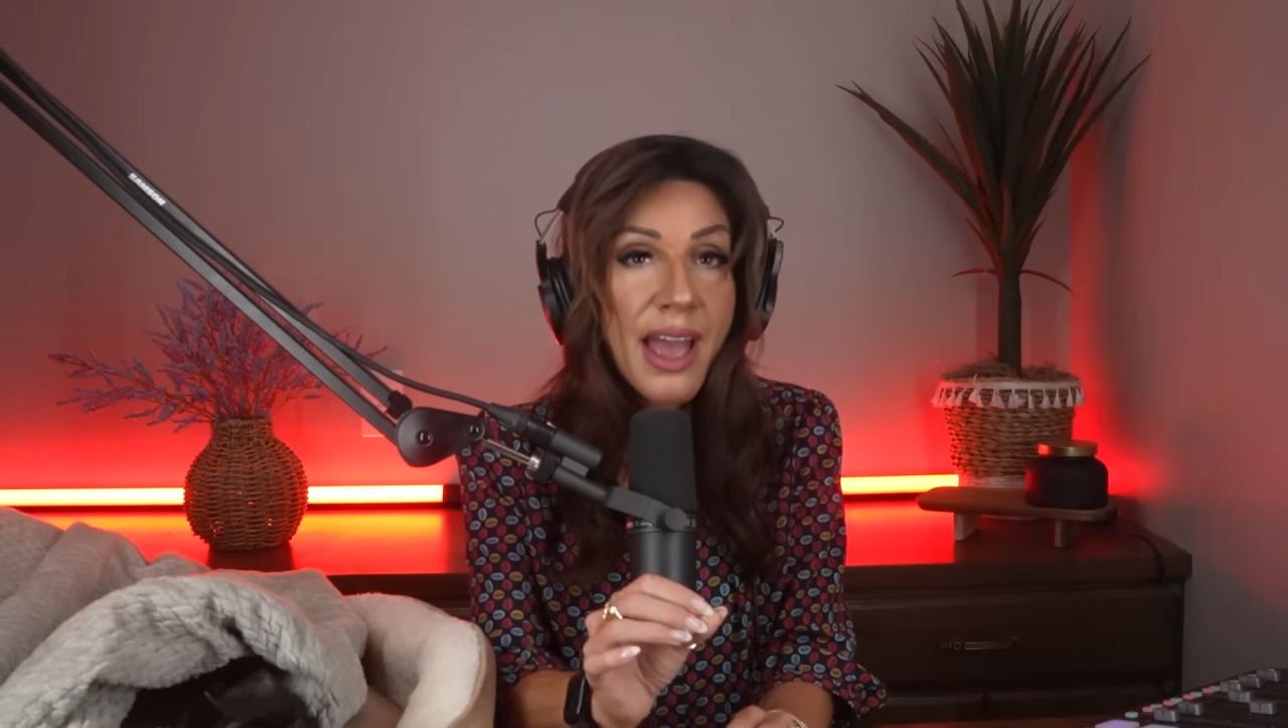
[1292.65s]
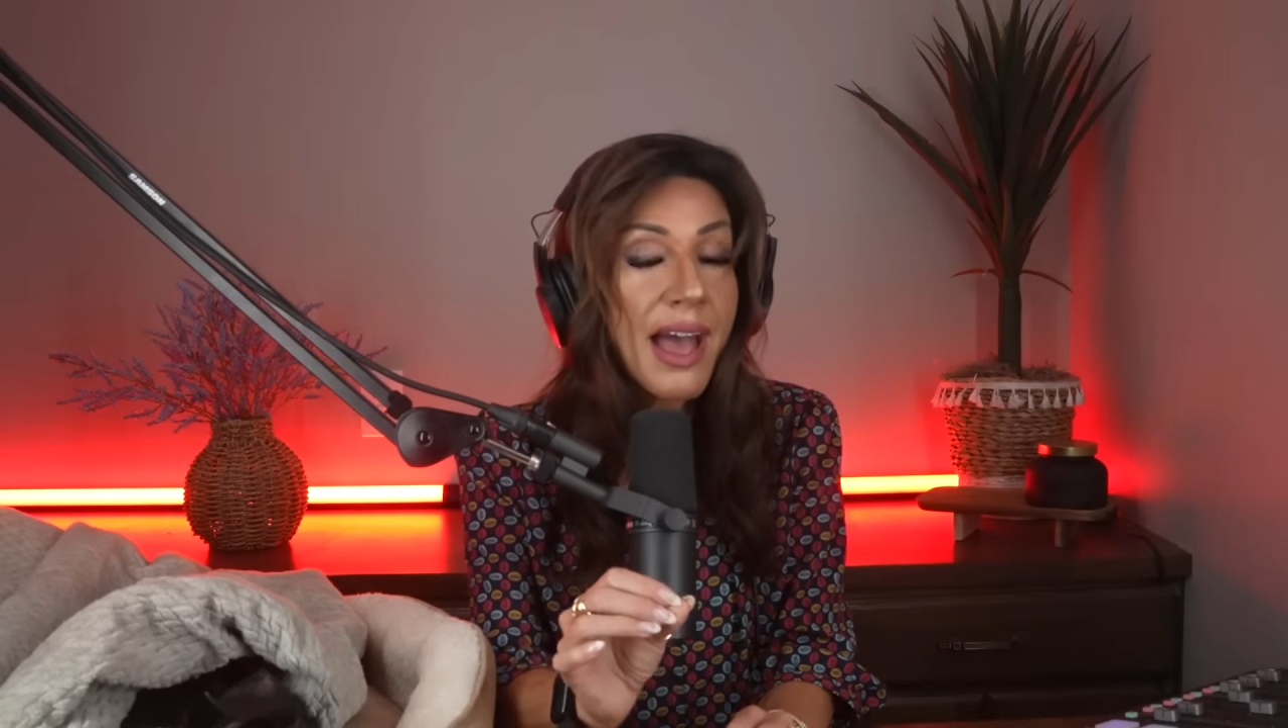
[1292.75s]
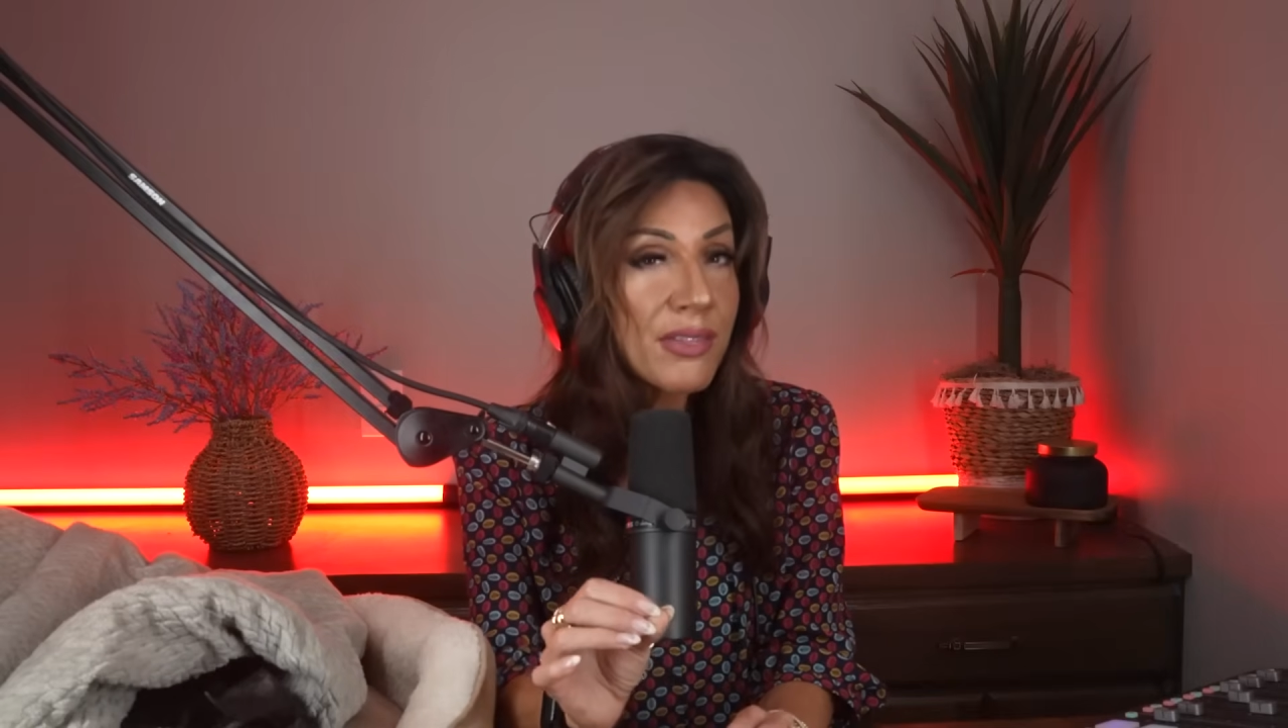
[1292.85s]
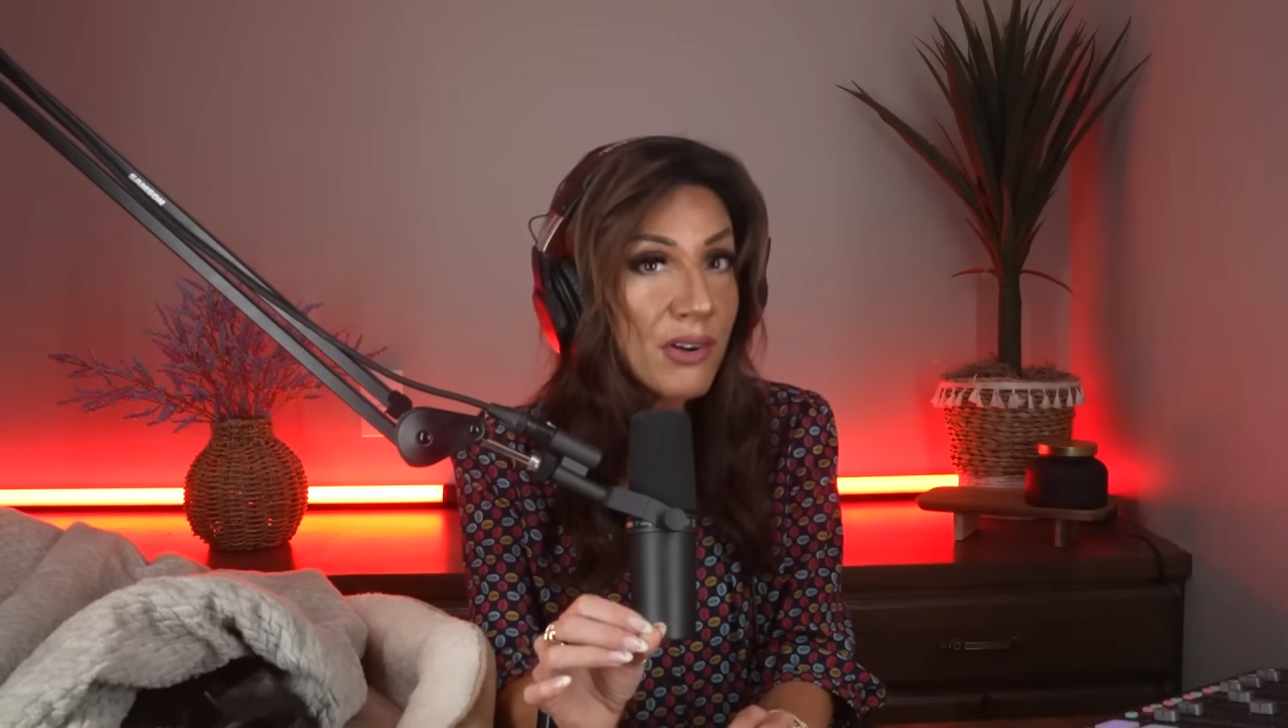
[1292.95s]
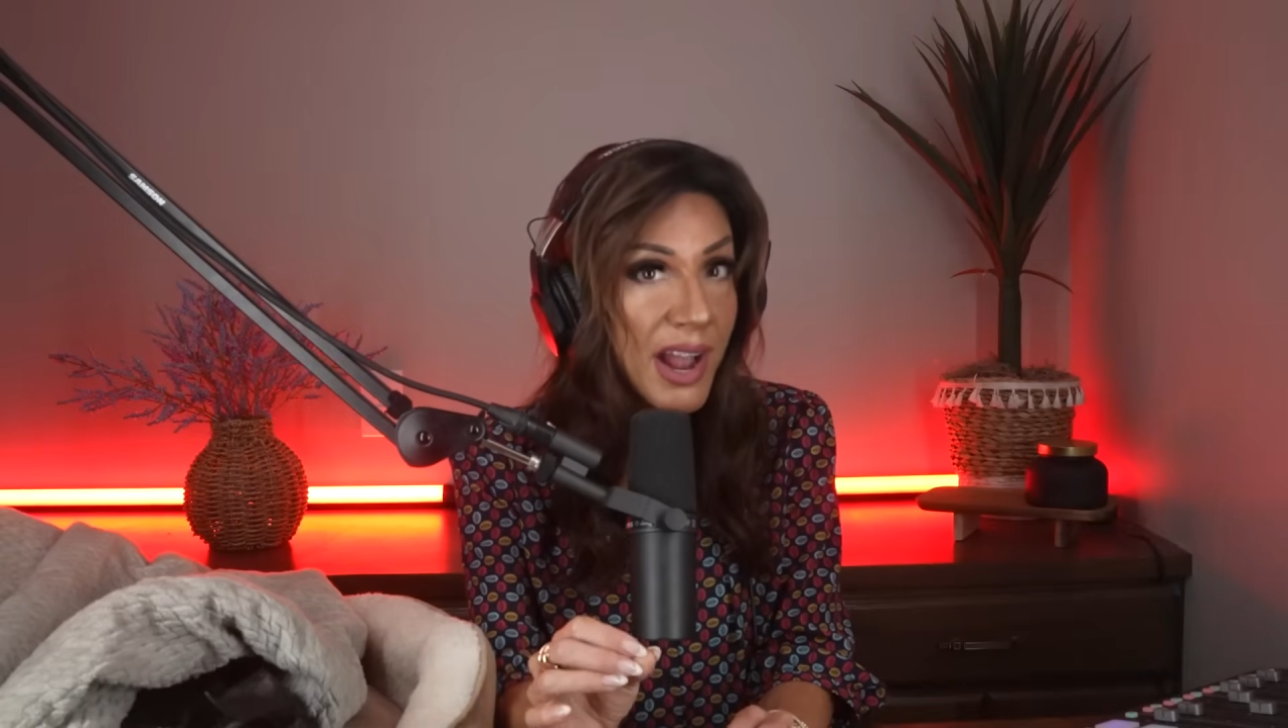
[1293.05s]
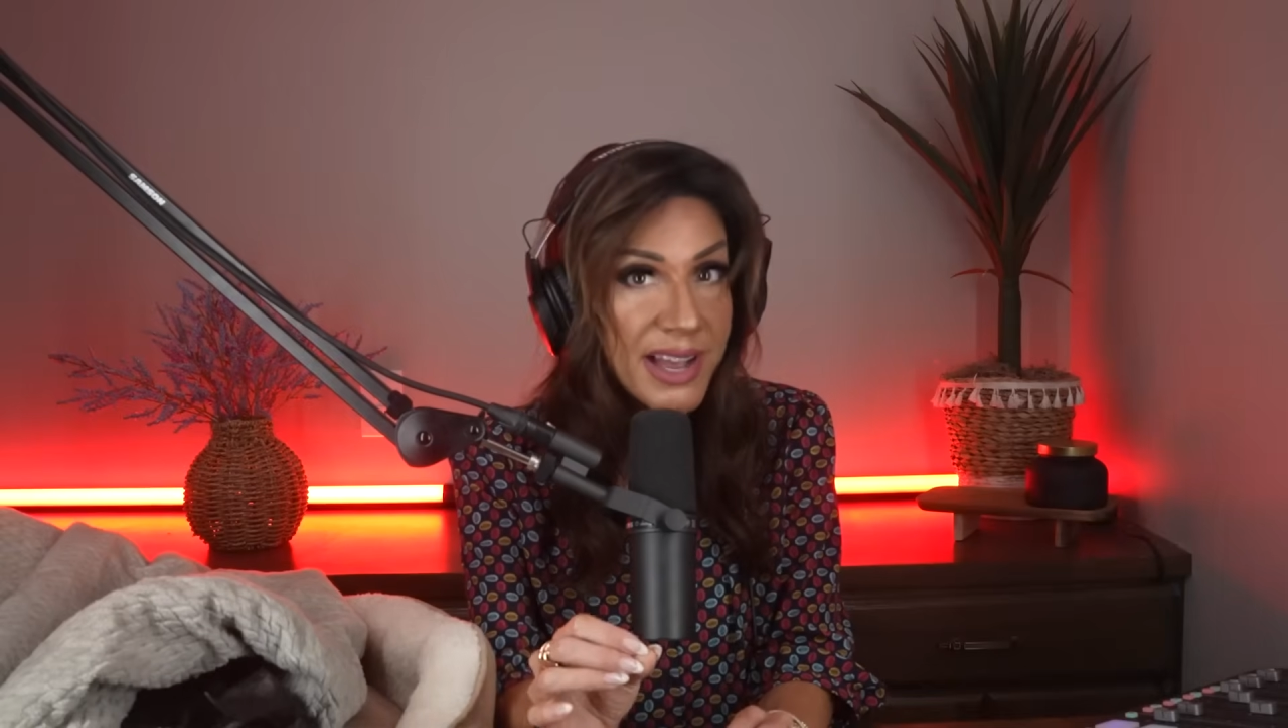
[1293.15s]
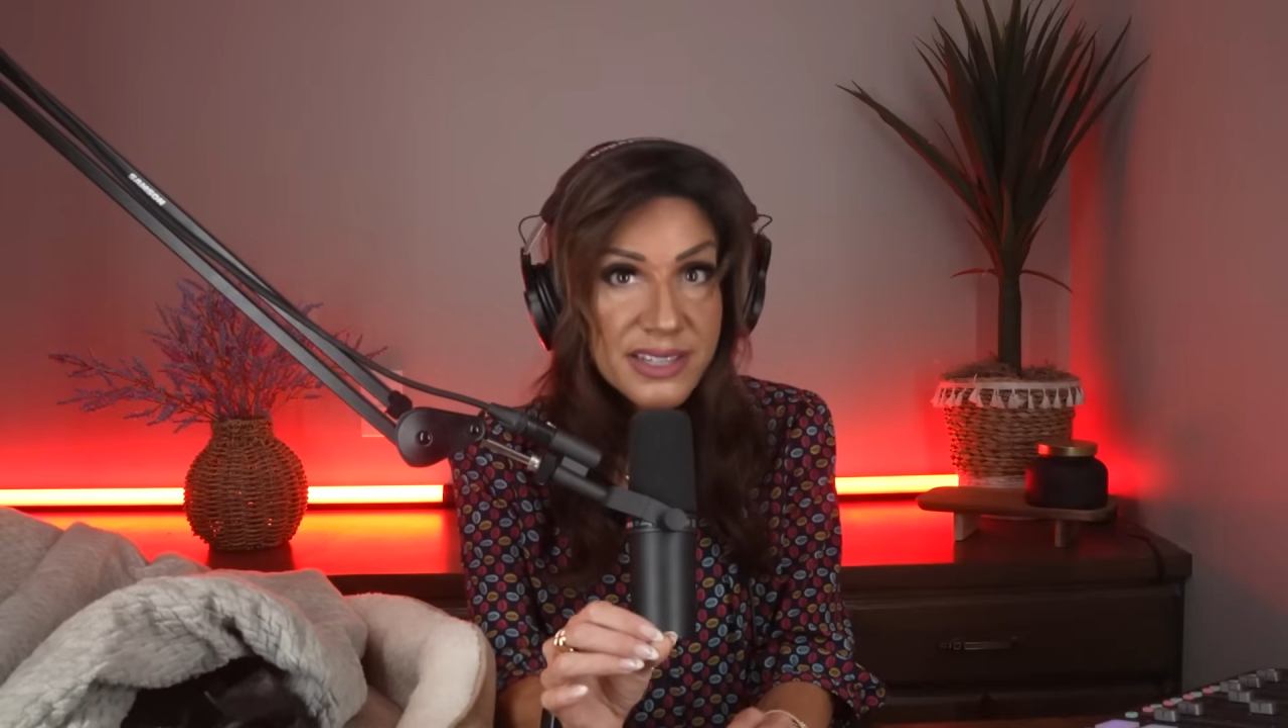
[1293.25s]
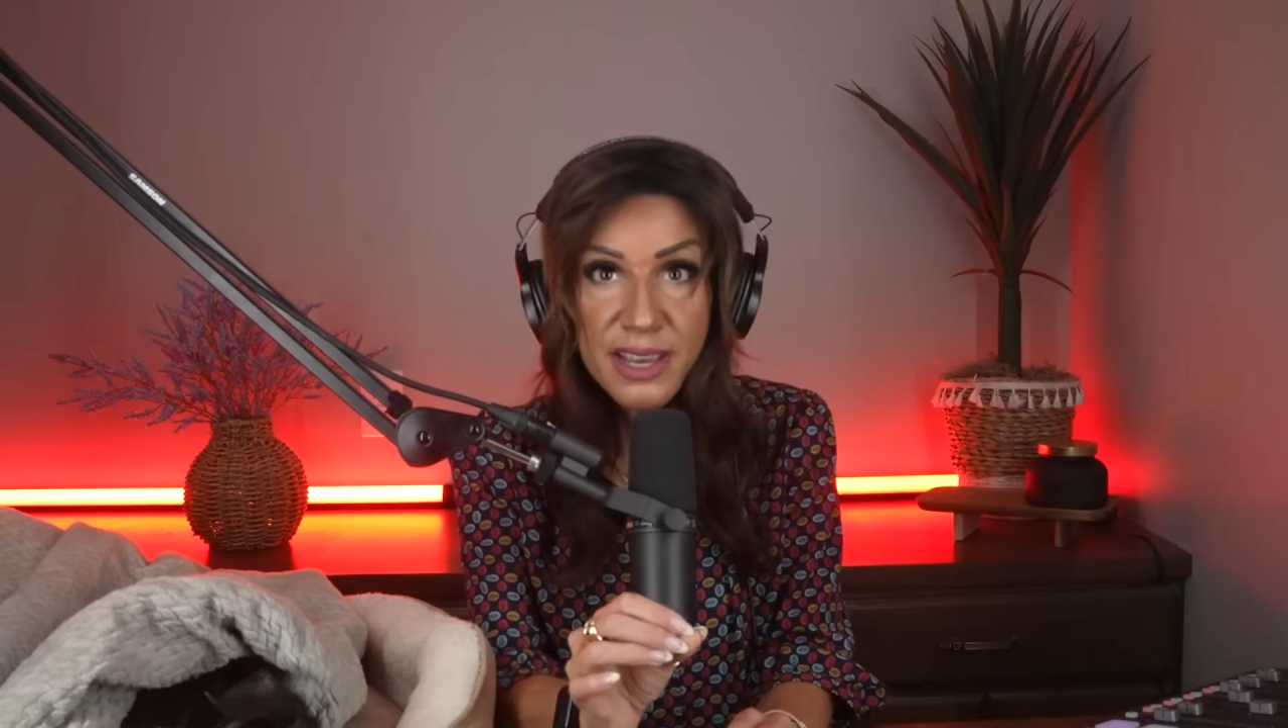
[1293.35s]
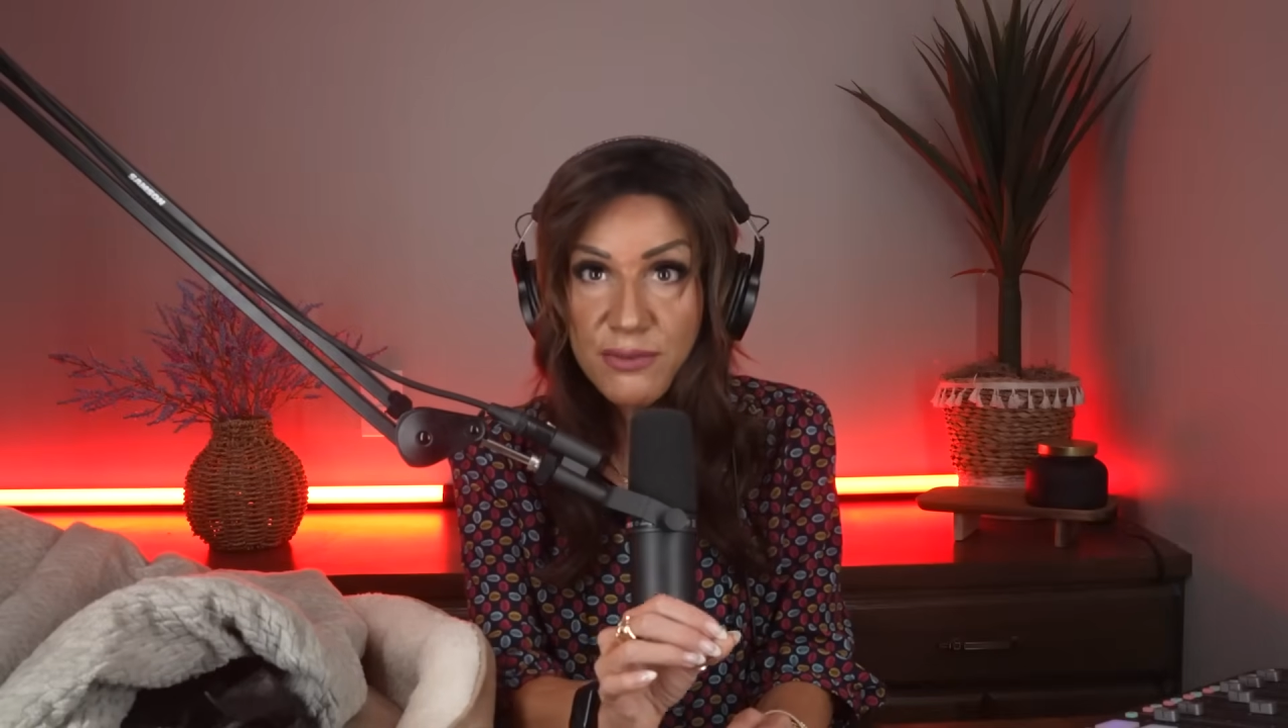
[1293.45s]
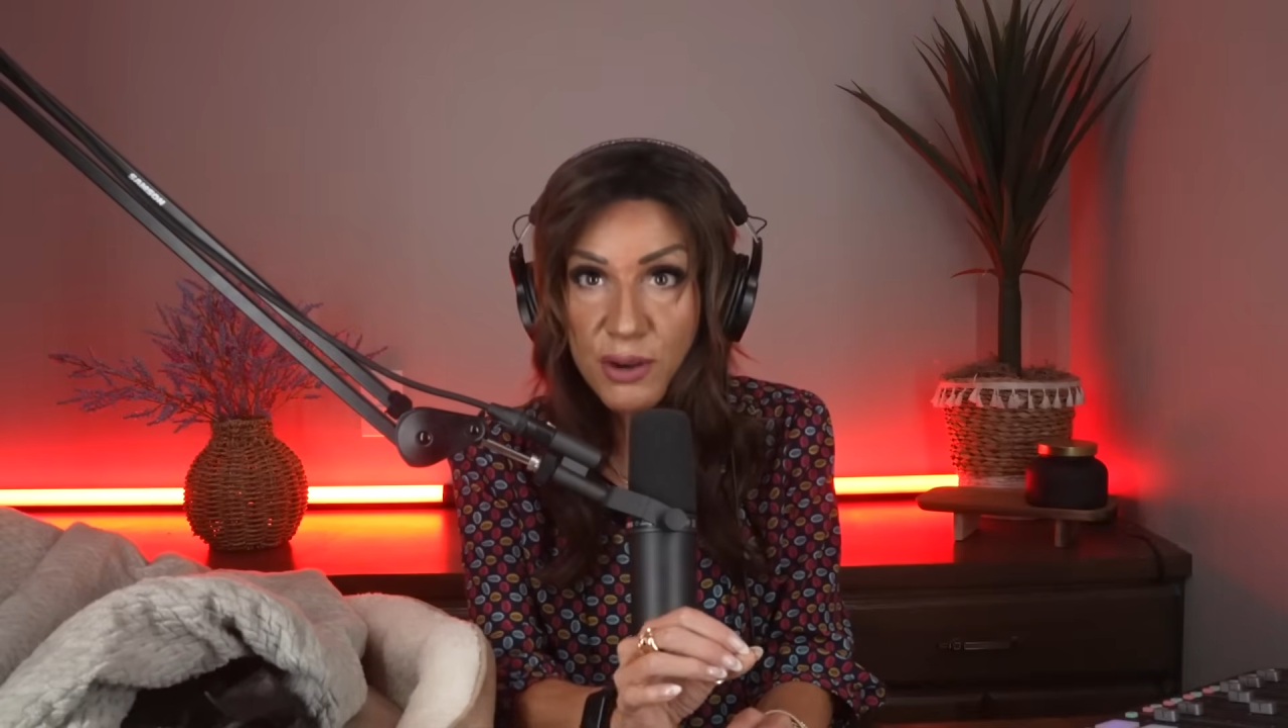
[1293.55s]
and they're
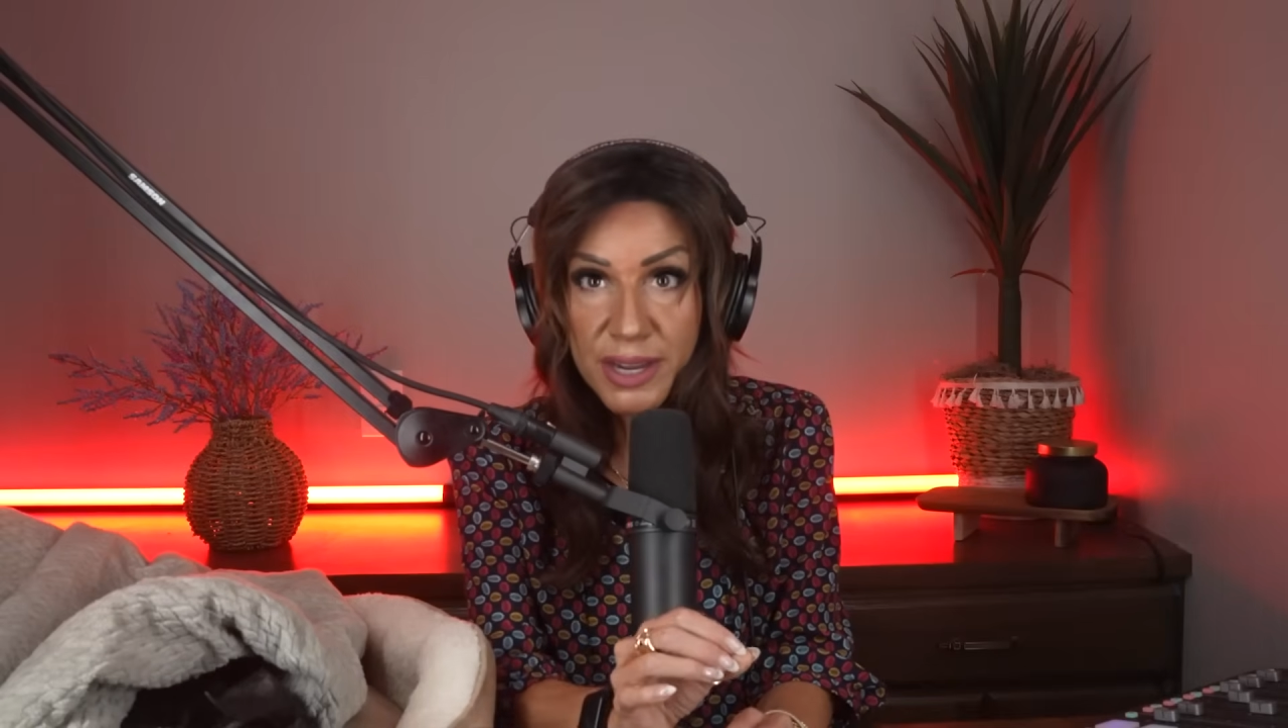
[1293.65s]
asking for